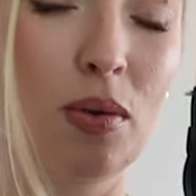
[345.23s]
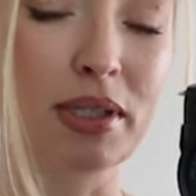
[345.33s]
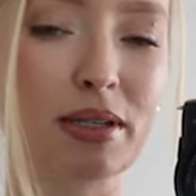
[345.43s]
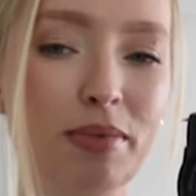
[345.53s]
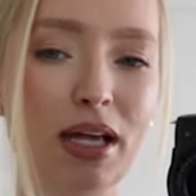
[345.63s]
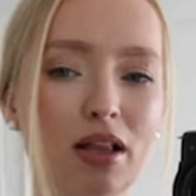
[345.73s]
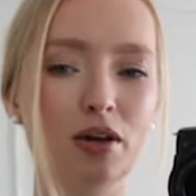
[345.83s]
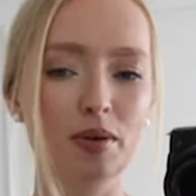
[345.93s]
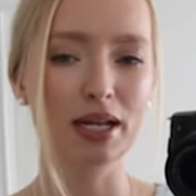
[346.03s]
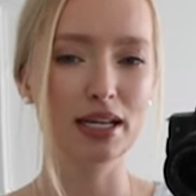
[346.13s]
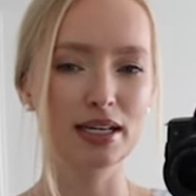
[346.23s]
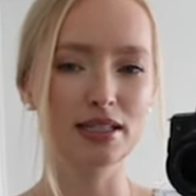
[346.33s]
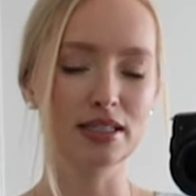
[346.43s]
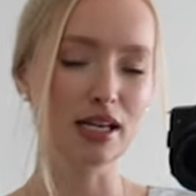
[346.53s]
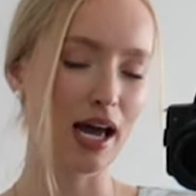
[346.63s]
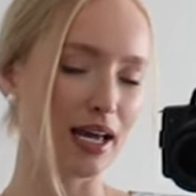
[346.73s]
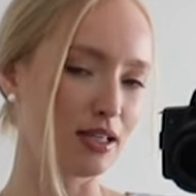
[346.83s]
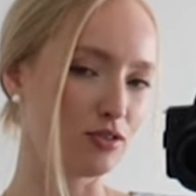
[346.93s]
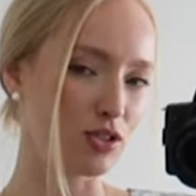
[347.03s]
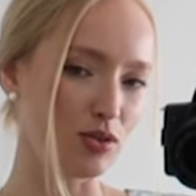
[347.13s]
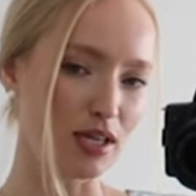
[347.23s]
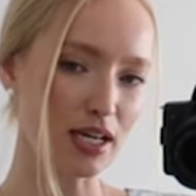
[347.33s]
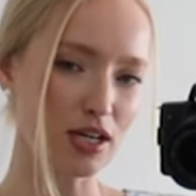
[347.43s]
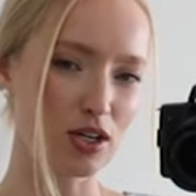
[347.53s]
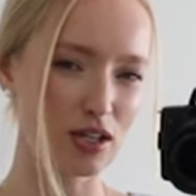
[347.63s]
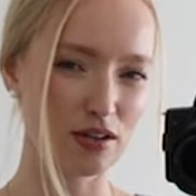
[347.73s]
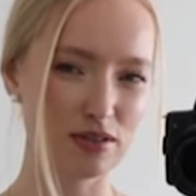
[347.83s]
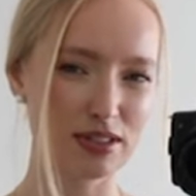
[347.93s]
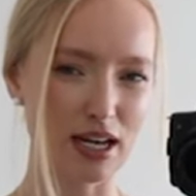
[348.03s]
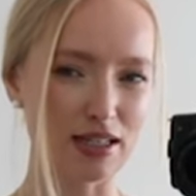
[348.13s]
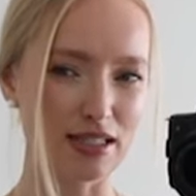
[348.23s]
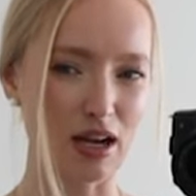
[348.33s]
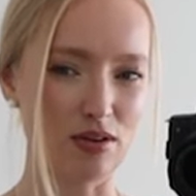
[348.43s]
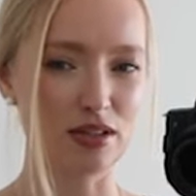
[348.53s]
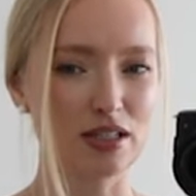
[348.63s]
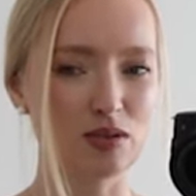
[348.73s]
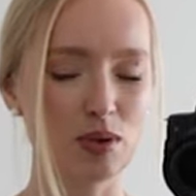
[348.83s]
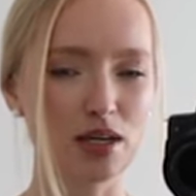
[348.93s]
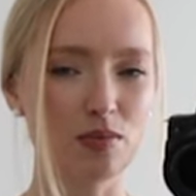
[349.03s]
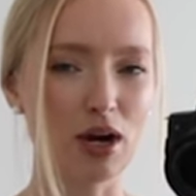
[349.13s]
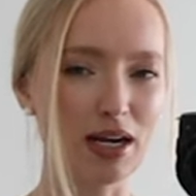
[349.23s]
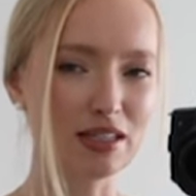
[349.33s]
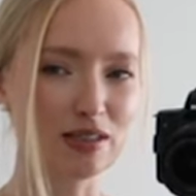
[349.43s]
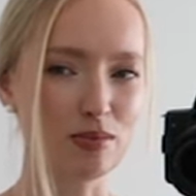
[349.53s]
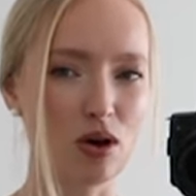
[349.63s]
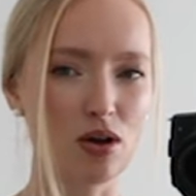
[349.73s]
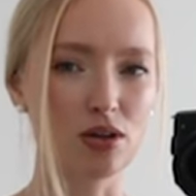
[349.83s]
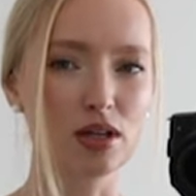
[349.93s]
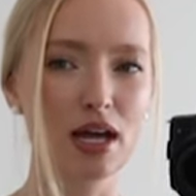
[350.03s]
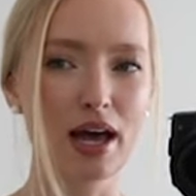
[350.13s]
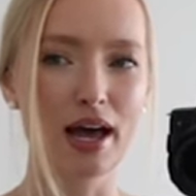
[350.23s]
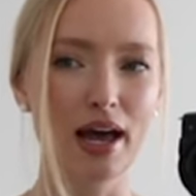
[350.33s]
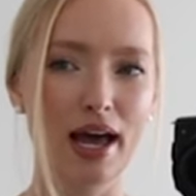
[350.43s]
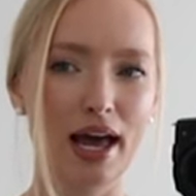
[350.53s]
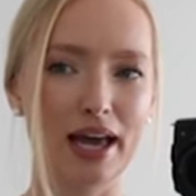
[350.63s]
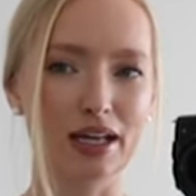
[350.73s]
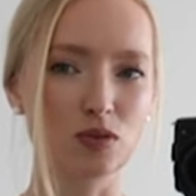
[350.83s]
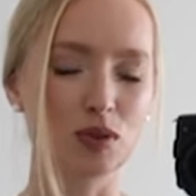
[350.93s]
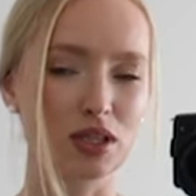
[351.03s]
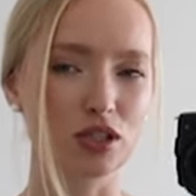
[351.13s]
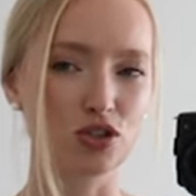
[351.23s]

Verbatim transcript: with some yellow in it. I do think I could have sized down in this one. I'm wearing a small, and with the